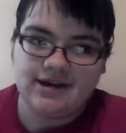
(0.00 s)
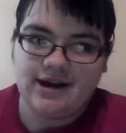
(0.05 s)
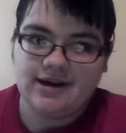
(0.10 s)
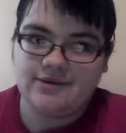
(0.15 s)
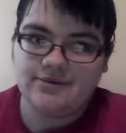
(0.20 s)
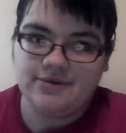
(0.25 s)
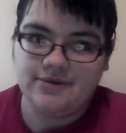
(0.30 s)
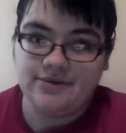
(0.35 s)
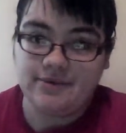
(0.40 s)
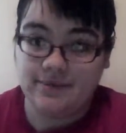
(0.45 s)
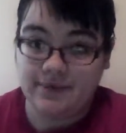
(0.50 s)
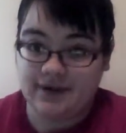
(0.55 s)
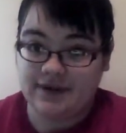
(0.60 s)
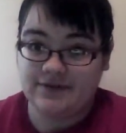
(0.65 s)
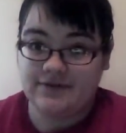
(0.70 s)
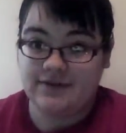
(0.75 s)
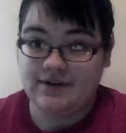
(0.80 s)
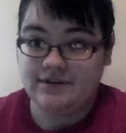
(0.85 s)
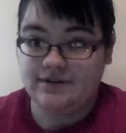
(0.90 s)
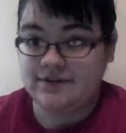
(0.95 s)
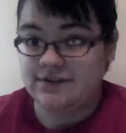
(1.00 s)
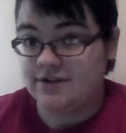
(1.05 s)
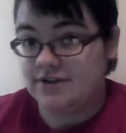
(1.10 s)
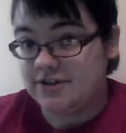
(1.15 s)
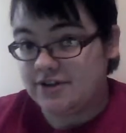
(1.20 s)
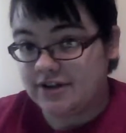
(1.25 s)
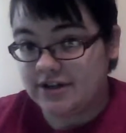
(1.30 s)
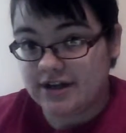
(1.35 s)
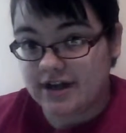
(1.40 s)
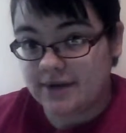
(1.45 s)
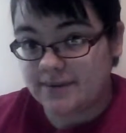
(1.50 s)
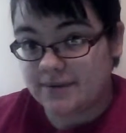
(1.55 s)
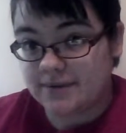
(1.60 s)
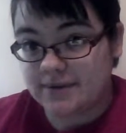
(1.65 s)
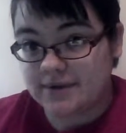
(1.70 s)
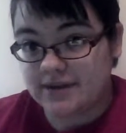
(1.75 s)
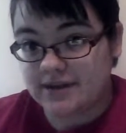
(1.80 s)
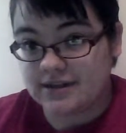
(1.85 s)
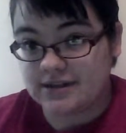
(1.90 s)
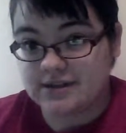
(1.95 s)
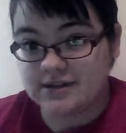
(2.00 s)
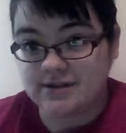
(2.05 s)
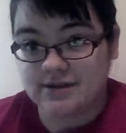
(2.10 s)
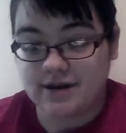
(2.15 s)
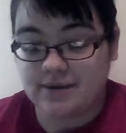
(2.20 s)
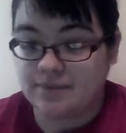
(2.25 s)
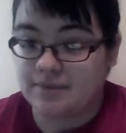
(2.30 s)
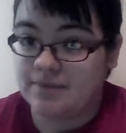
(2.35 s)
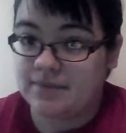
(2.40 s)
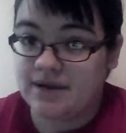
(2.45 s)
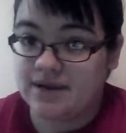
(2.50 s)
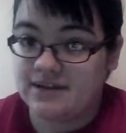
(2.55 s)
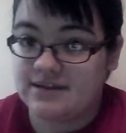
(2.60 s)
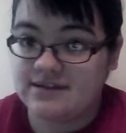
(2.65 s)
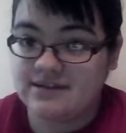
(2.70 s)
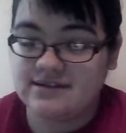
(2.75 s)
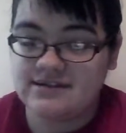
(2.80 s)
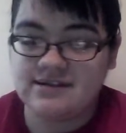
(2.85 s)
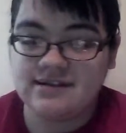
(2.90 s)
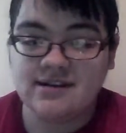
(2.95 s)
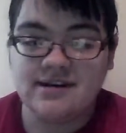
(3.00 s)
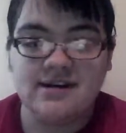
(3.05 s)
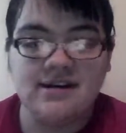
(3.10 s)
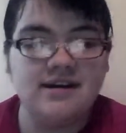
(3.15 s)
I don't know if I'm gonna have to have surgery in a couple weeks or a couple months.